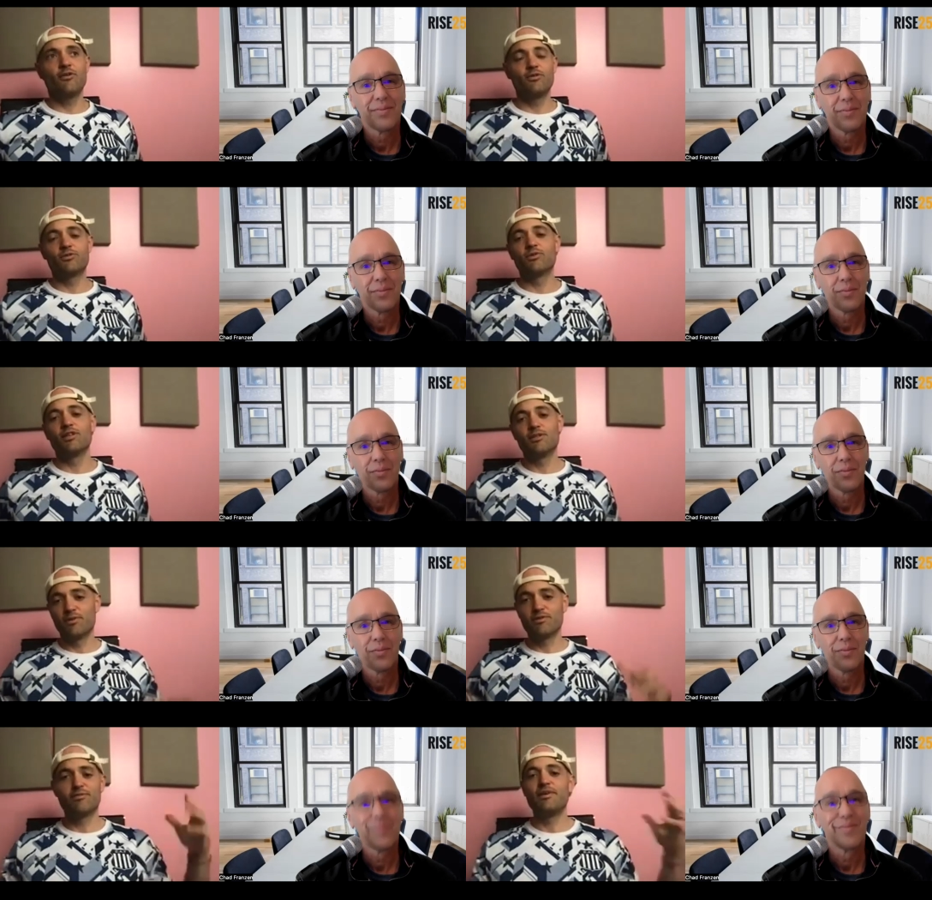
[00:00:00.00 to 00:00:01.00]
Speaker 1: it was really
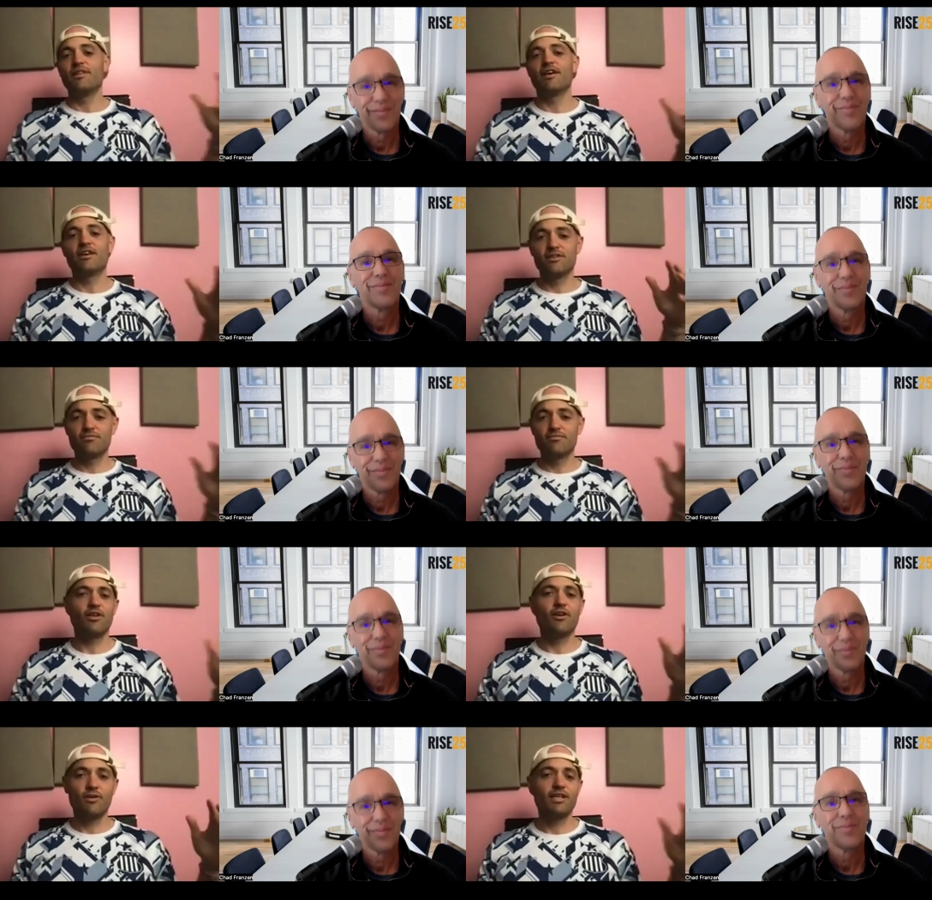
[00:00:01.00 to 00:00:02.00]
supposed to be like a, you
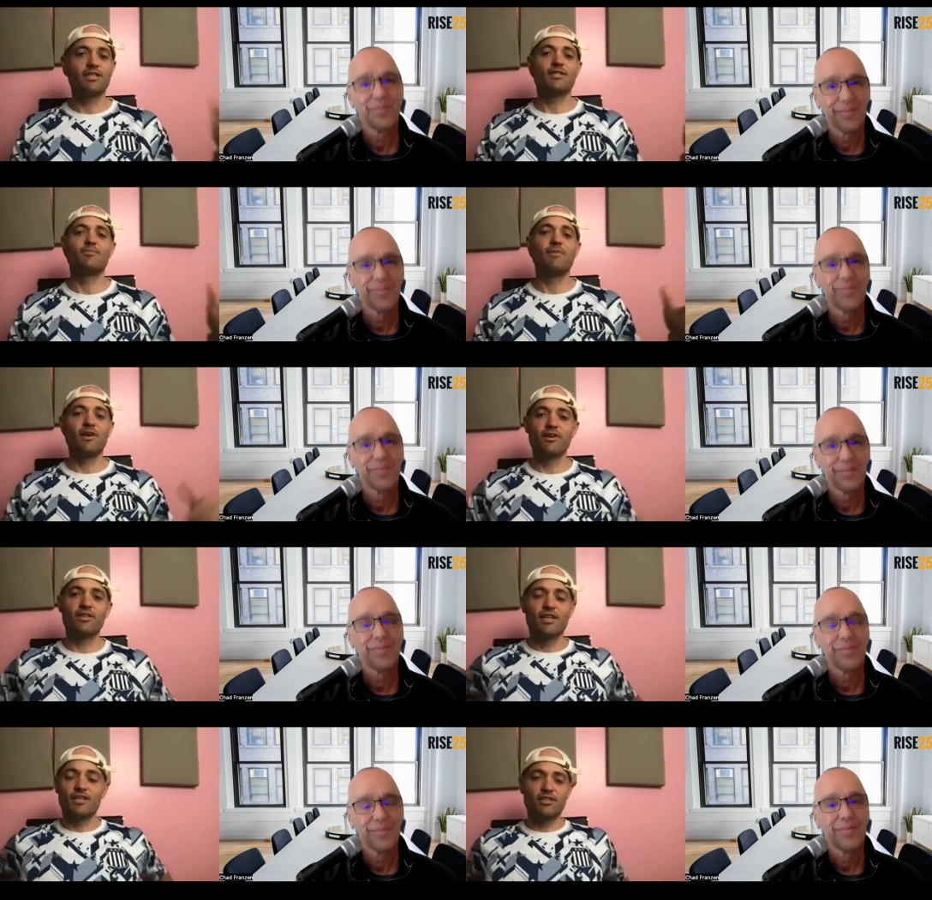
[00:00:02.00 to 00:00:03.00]
know, an
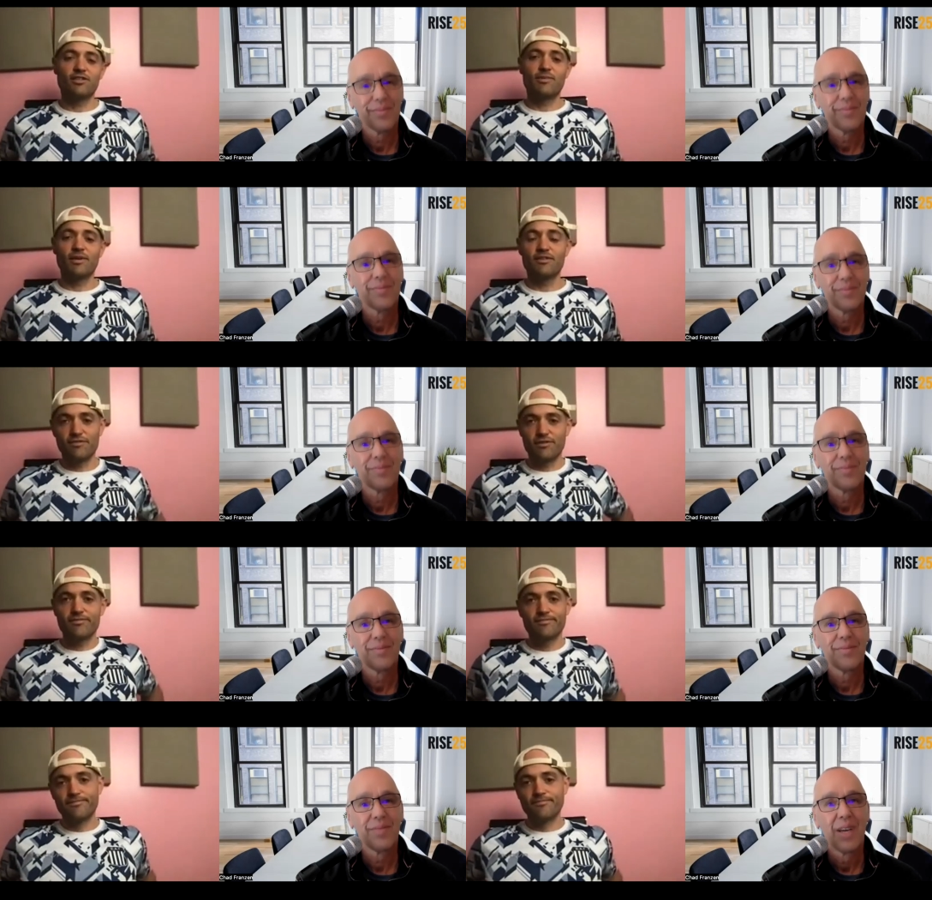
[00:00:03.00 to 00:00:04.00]
experience, not just about the
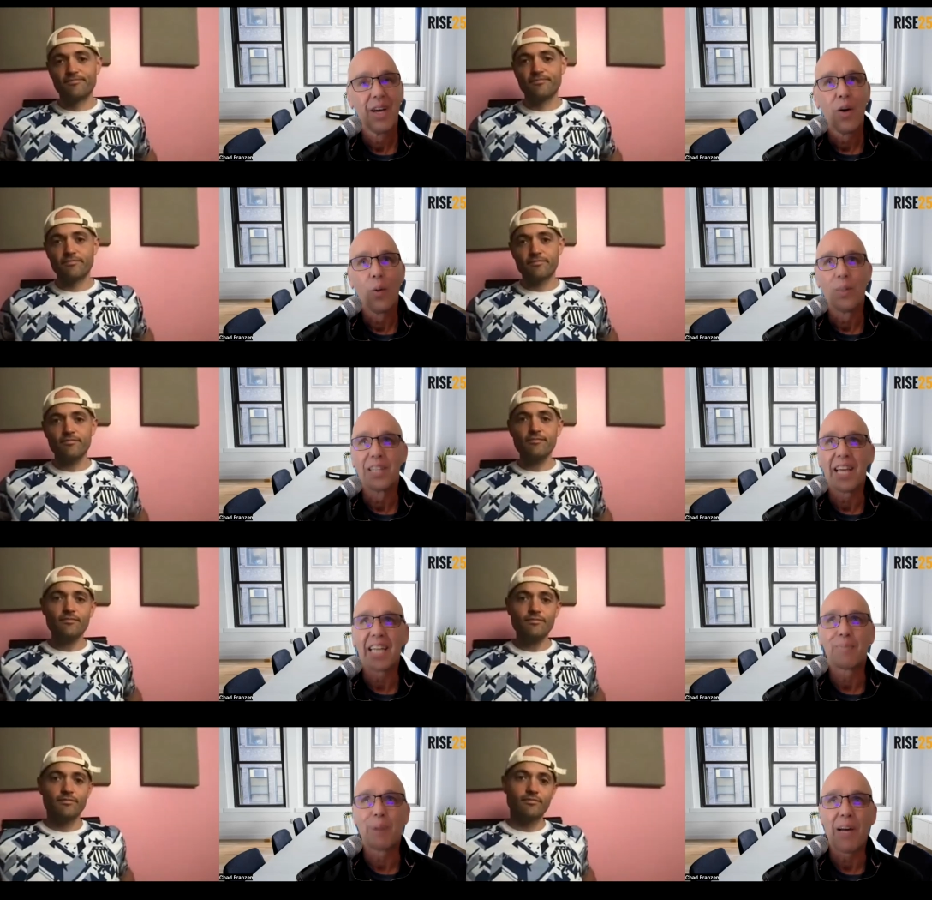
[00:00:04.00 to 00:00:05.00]
food.
Speaker 2: Was the
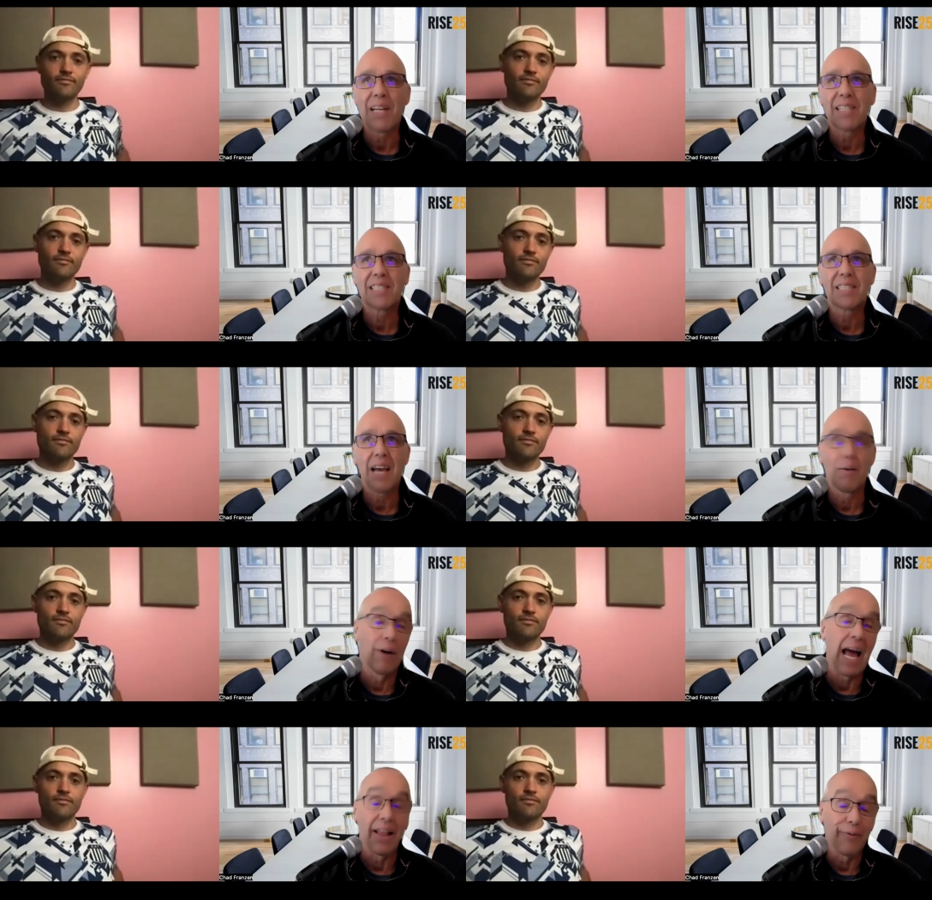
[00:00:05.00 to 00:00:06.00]
experience
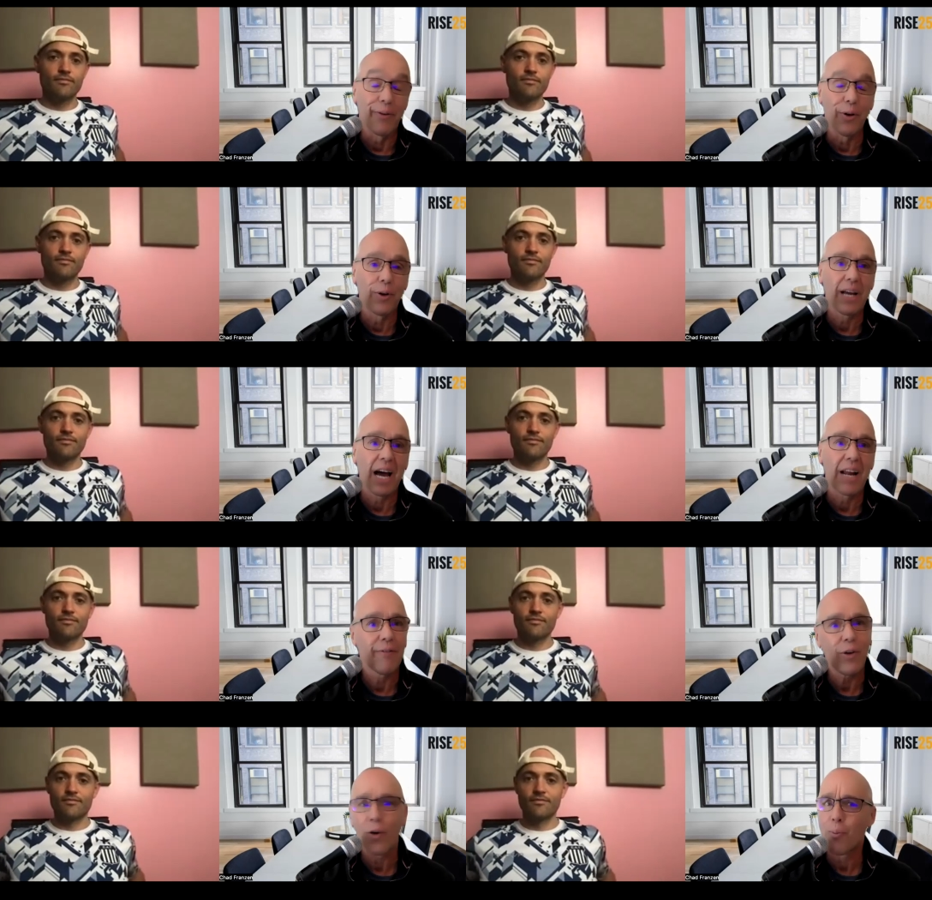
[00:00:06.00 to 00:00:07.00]
and the food kind
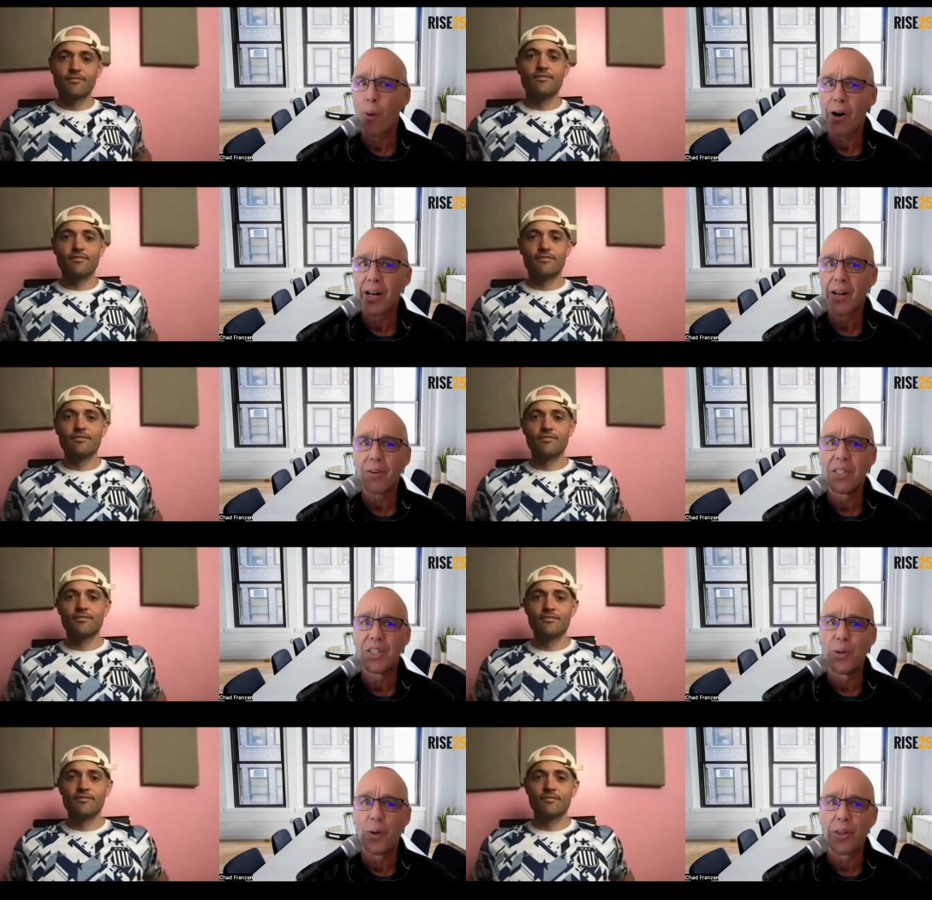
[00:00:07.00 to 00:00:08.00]
of your marketing, or
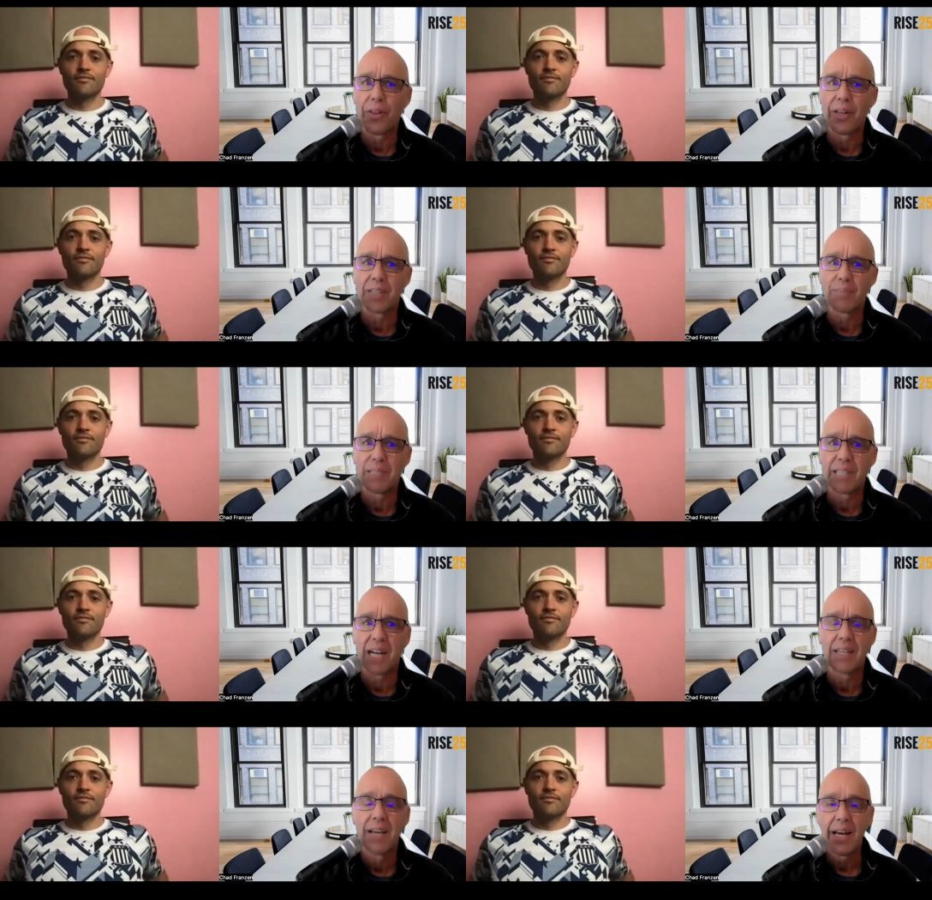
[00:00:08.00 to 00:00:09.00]
did you do other things
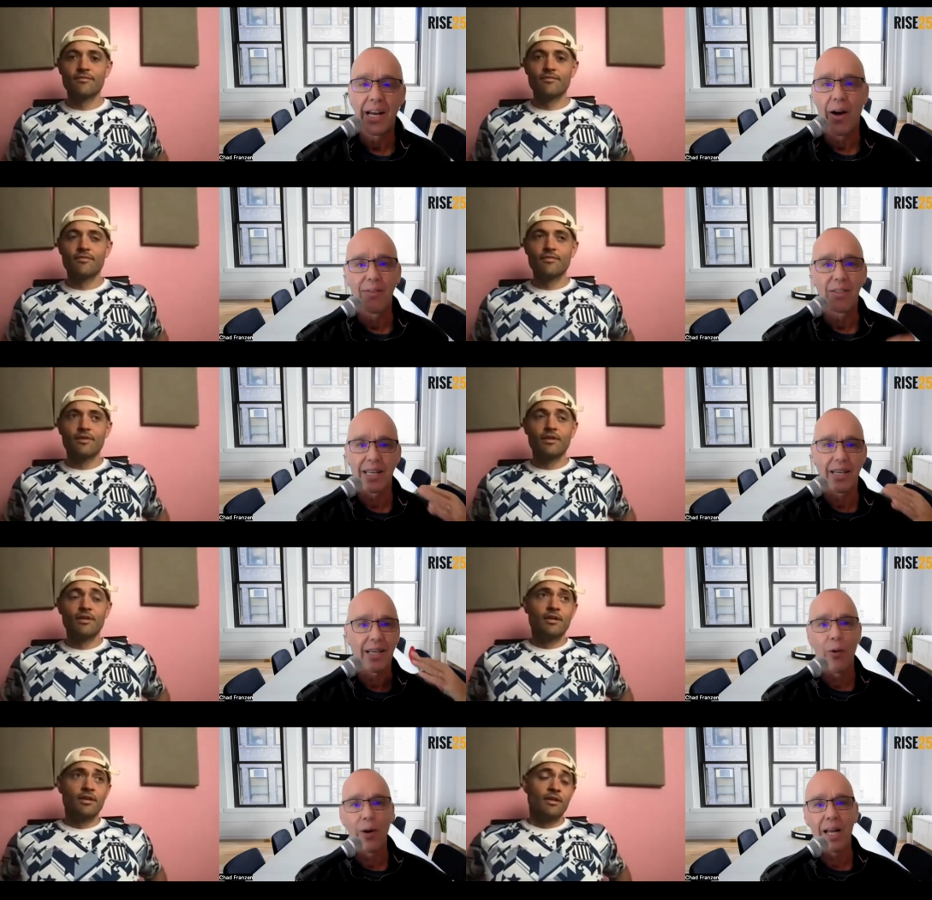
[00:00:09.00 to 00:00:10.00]
besides, you know, obviously
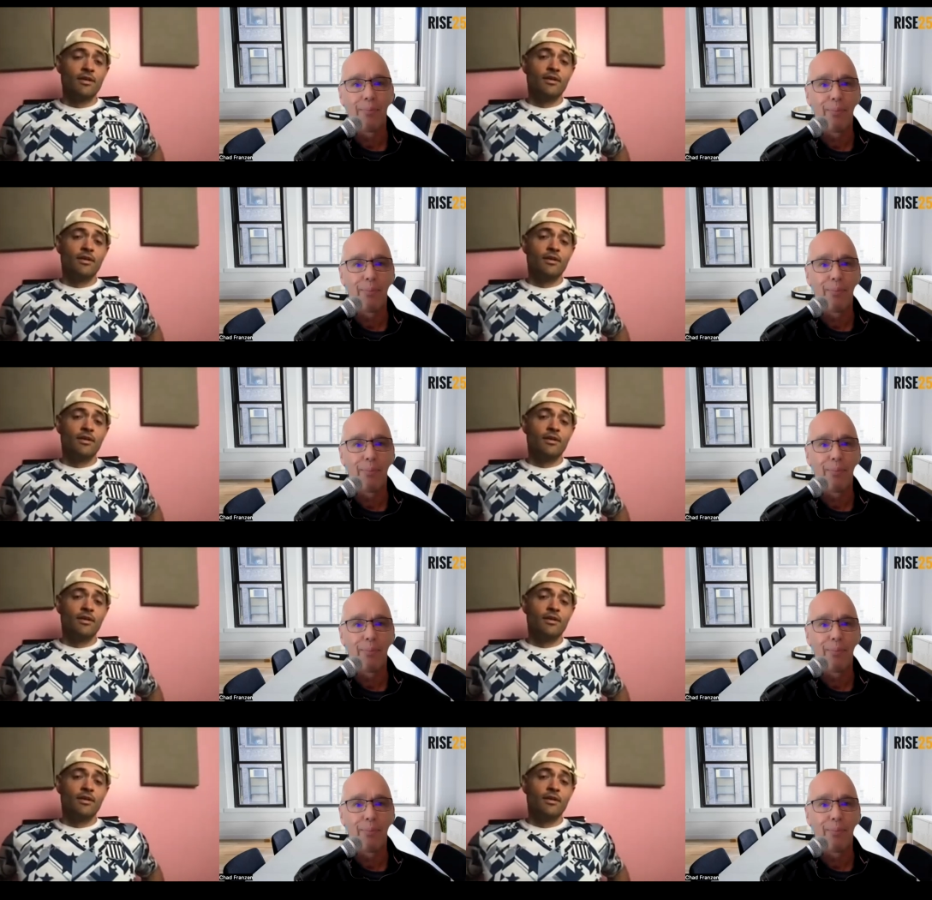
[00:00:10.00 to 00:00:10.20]
going and